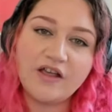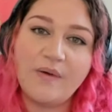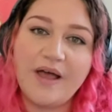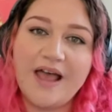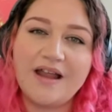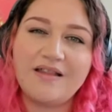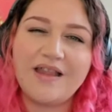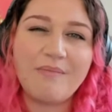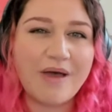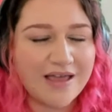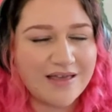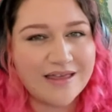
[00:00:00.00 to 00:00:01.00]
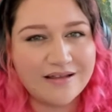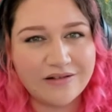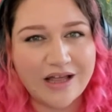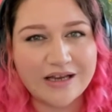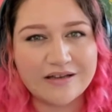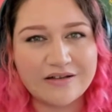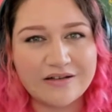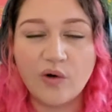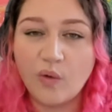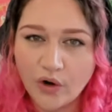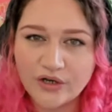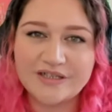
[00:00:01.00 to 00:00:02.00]
go ahead and they make things like
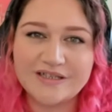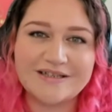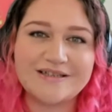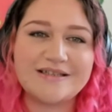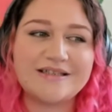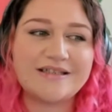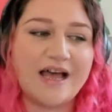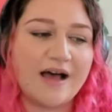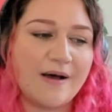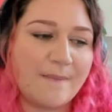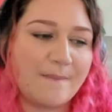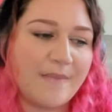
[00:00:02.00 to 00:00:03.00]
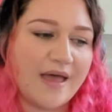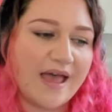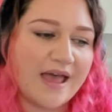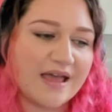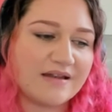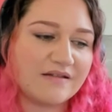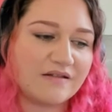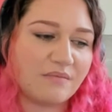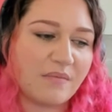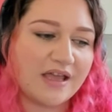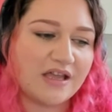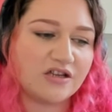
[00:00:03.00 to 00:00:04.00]
quotas um, and
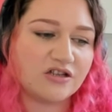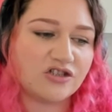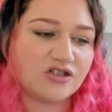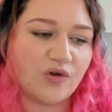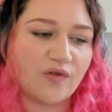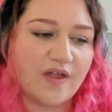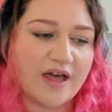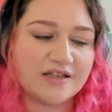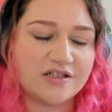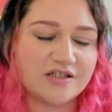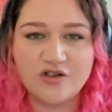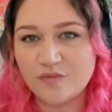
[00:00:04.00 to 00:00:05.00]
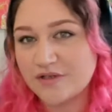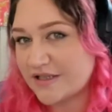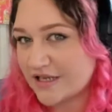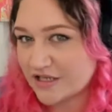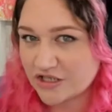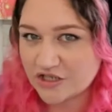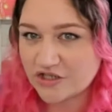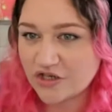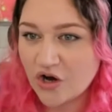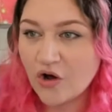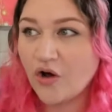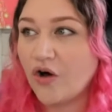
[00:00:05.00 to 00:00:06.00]
making sure that a certain percentage
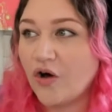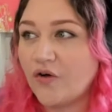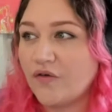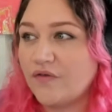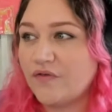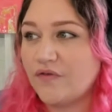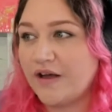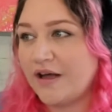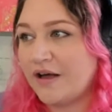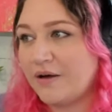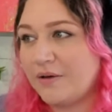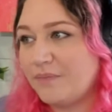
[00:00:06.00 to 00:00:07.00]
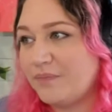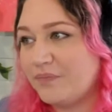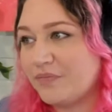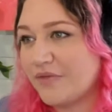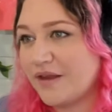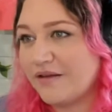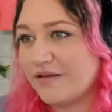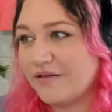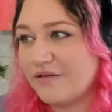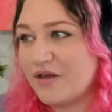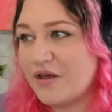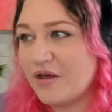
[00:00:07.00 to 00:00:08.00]
of um,
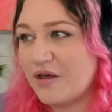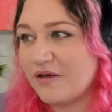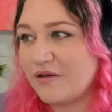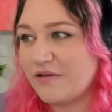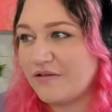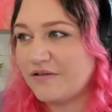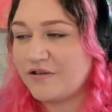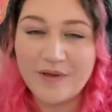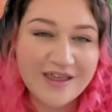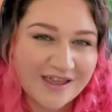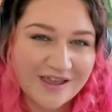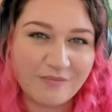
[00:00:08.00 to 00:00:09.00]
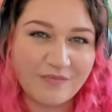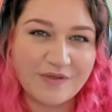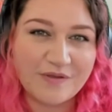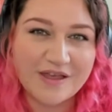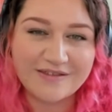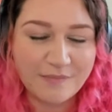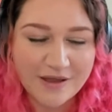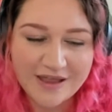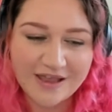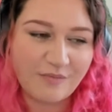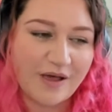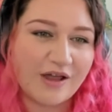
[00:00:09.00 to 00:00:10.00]
speaking their
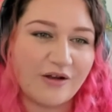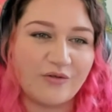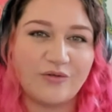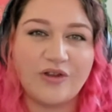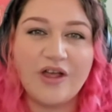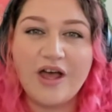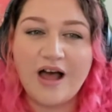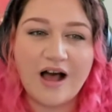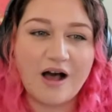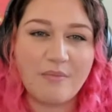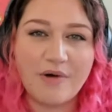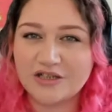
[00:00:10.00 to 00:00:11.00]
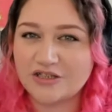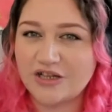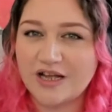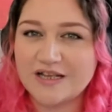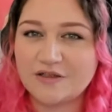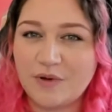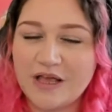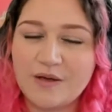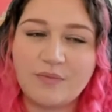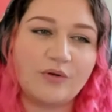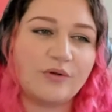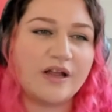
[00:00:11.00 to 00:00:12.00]
speaking panels are marginalized
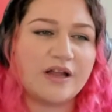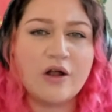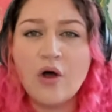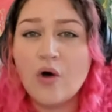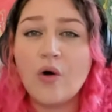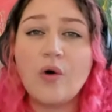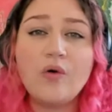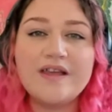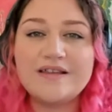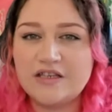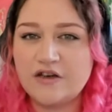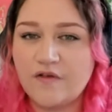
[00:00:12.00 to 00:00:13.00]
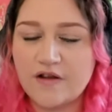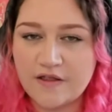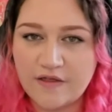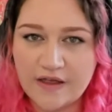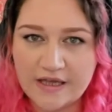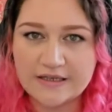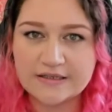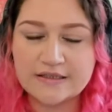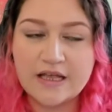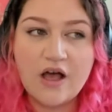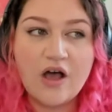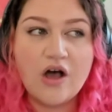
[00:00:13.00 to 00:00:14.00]
people and all these different things